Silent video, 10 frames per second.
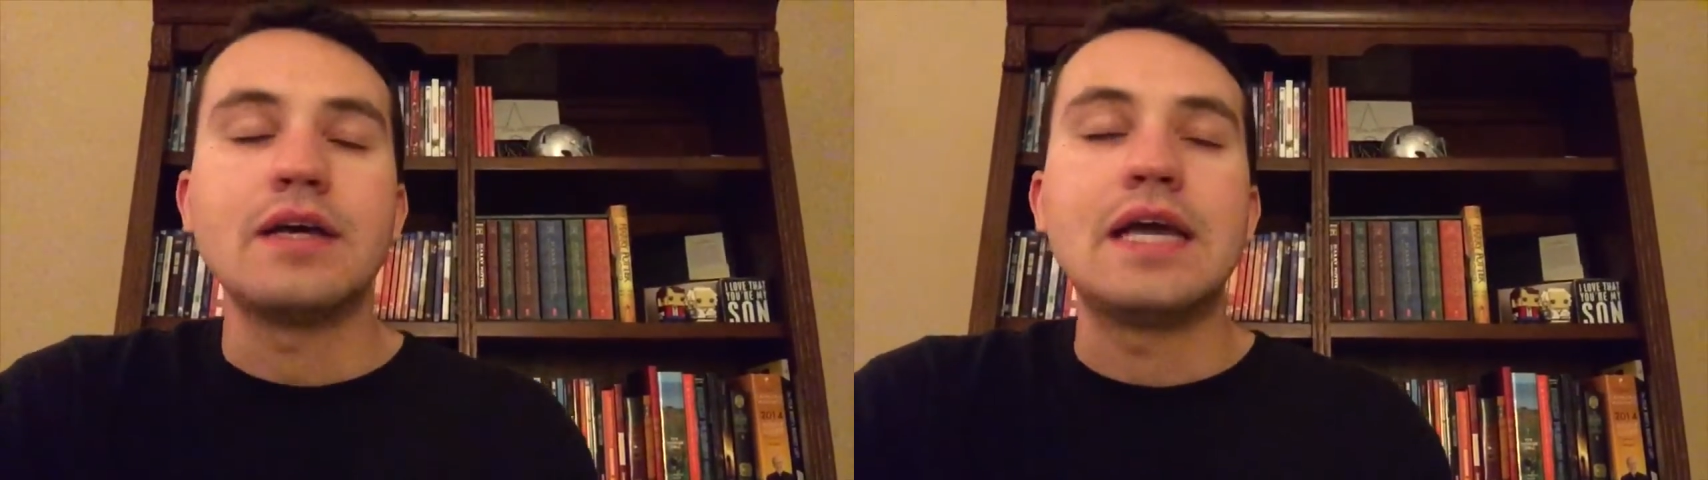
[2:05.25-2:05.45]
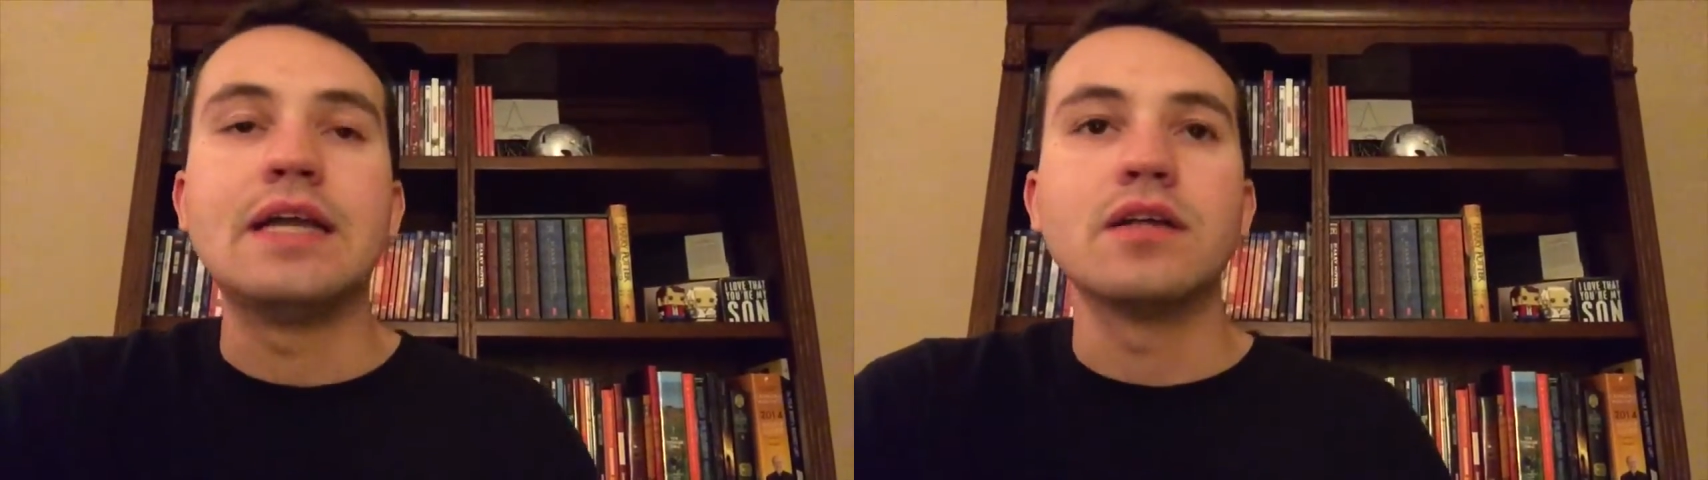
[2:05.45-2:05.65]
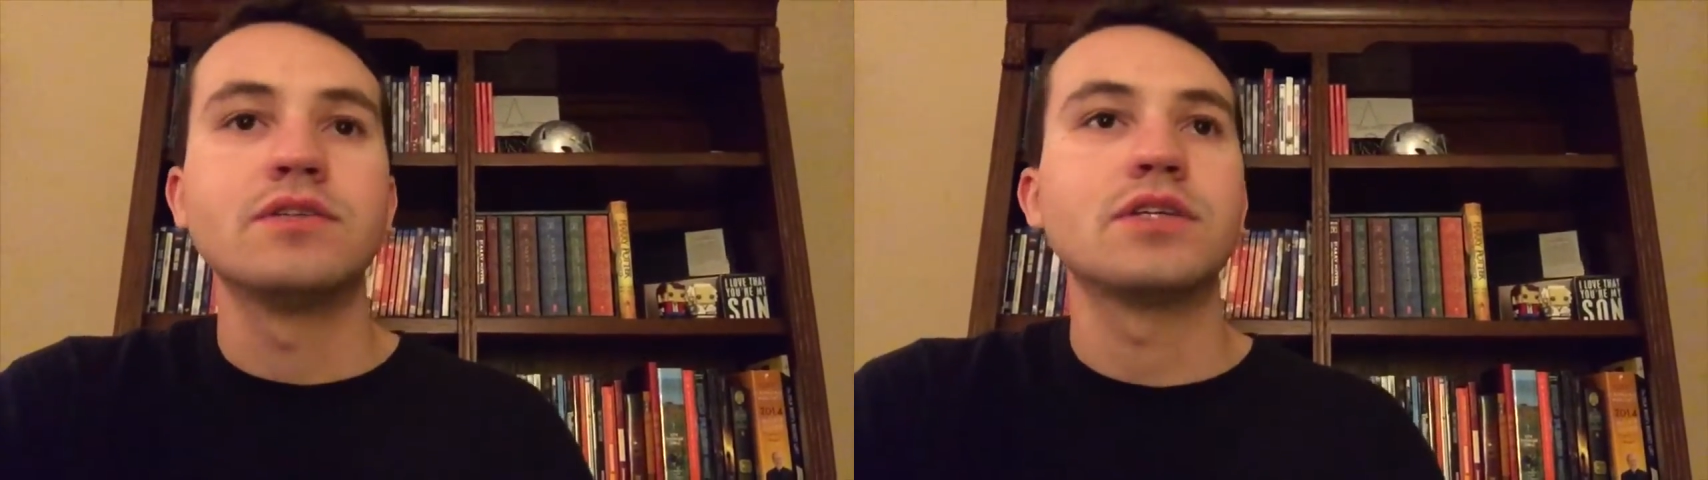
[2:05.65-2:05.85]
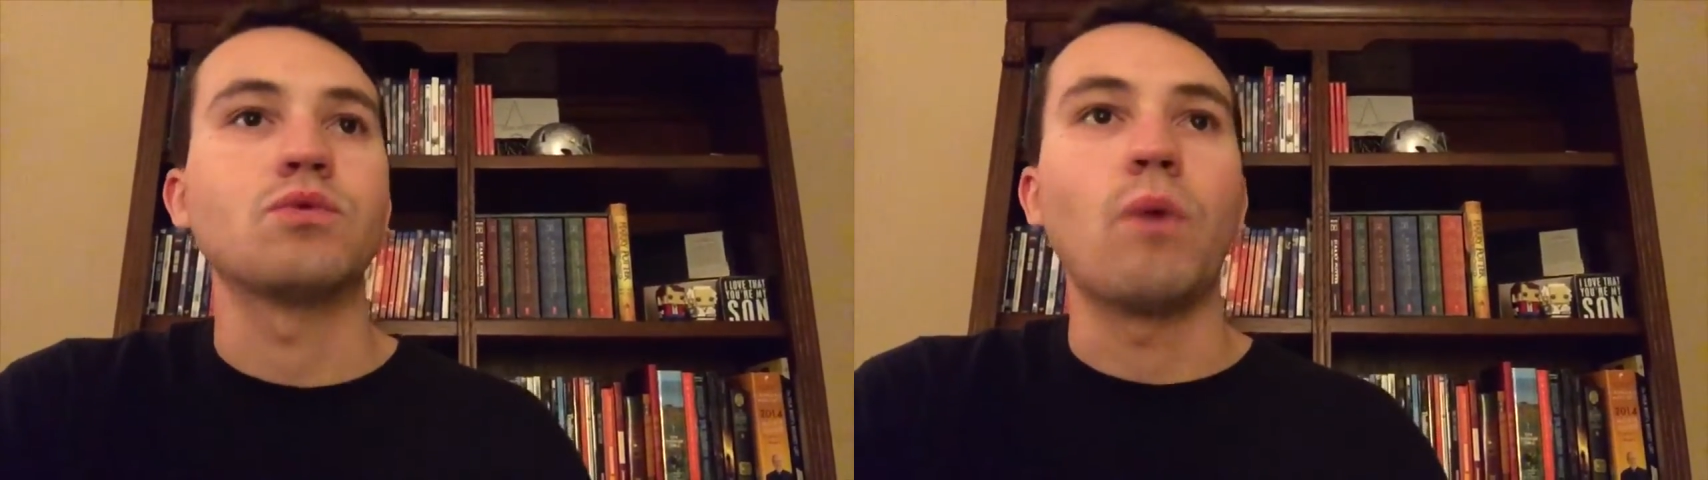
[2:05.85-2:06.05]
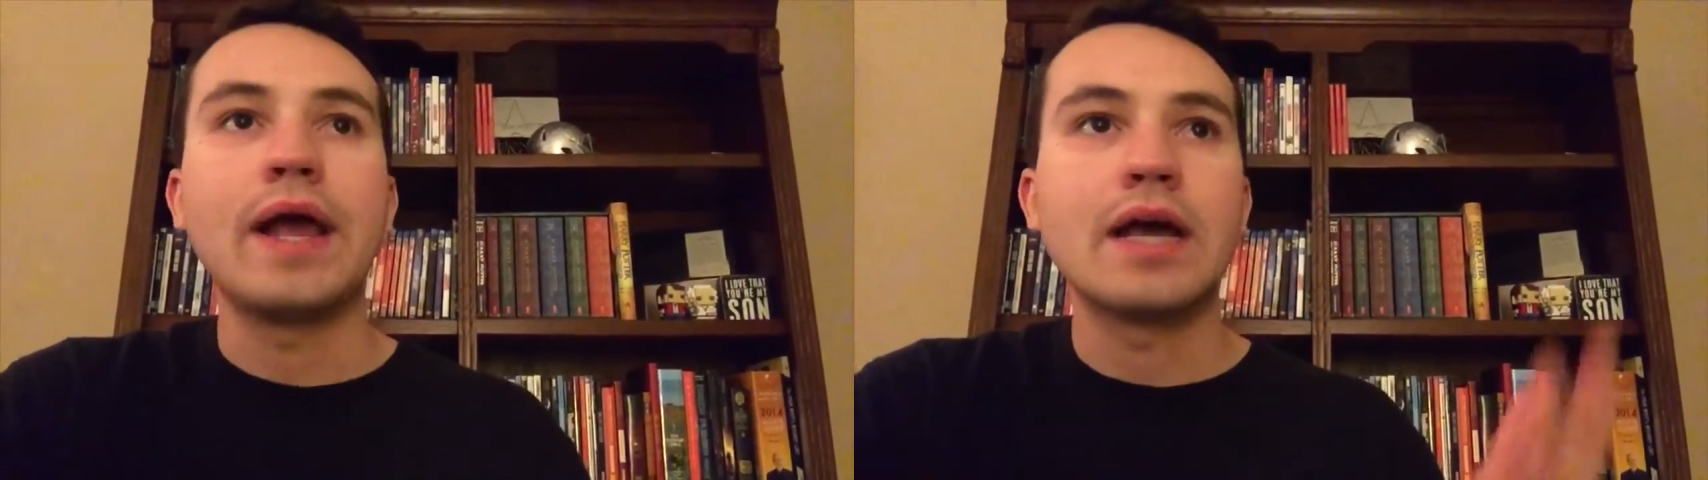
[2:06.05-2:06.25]
he doesn't just
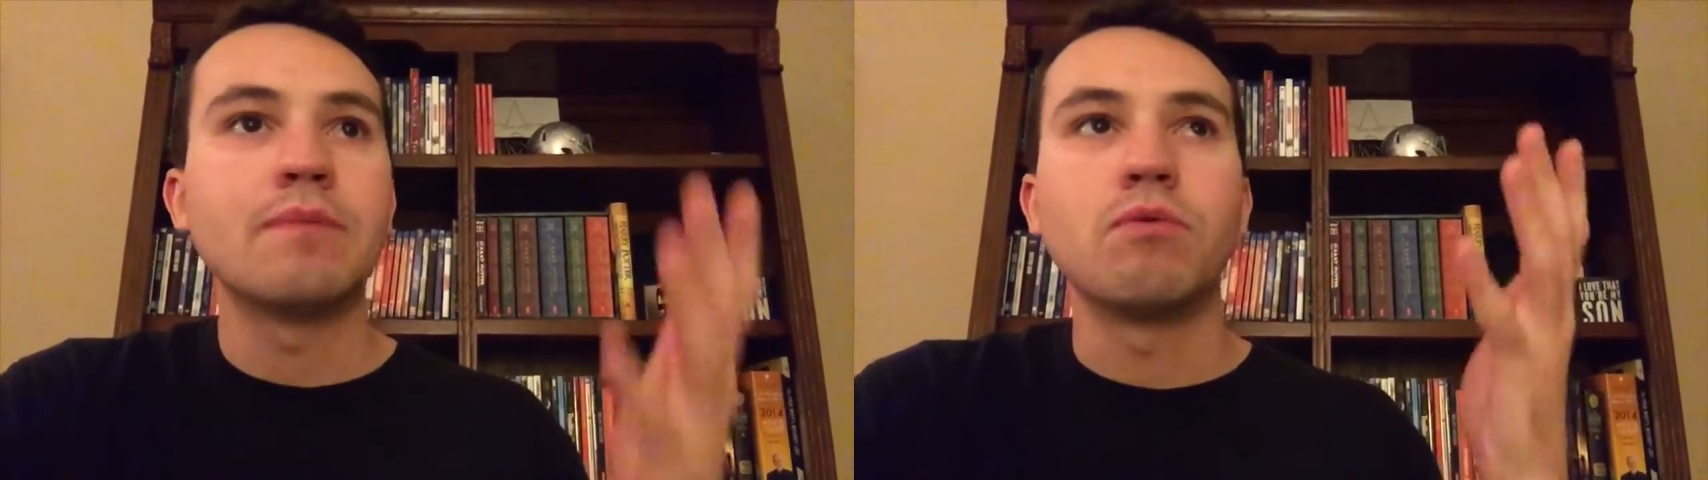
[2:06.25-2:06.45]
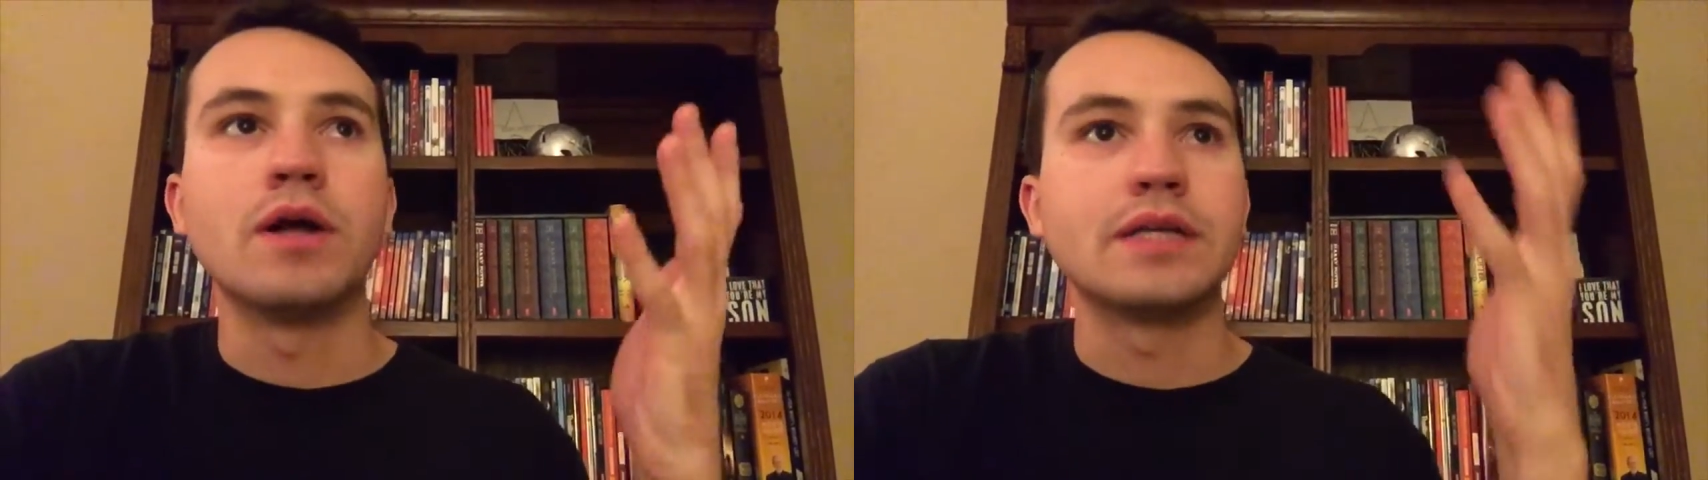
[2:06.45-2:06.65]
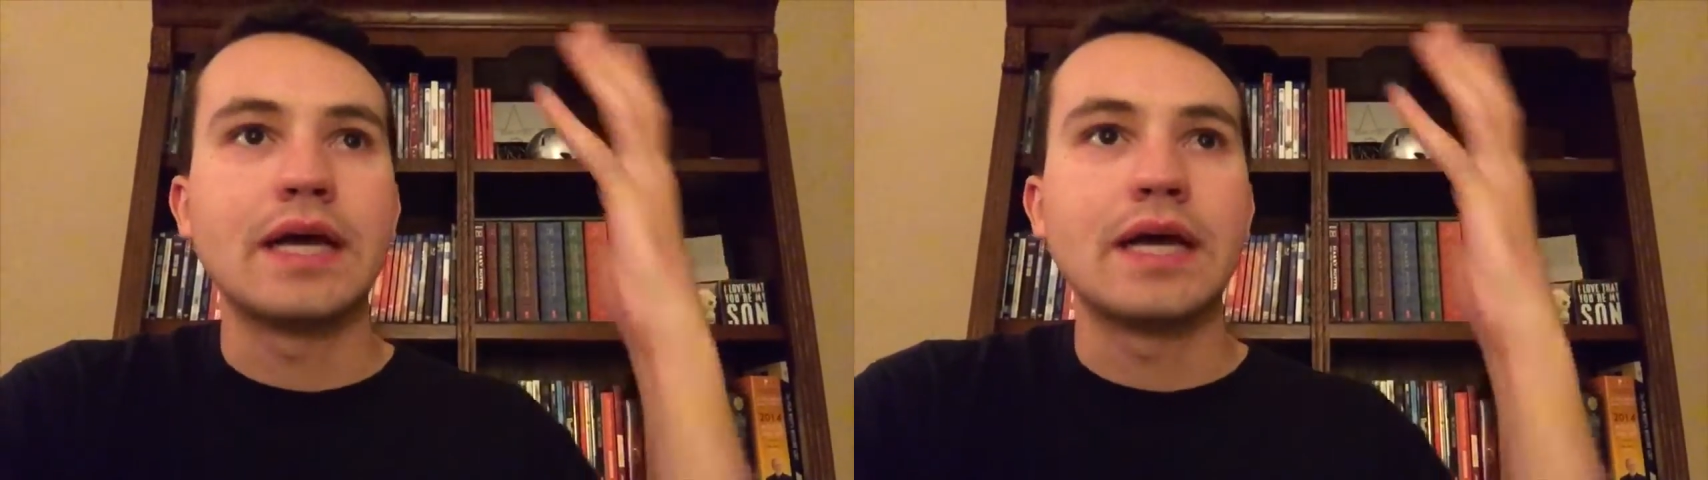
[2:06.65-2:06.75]
wake up one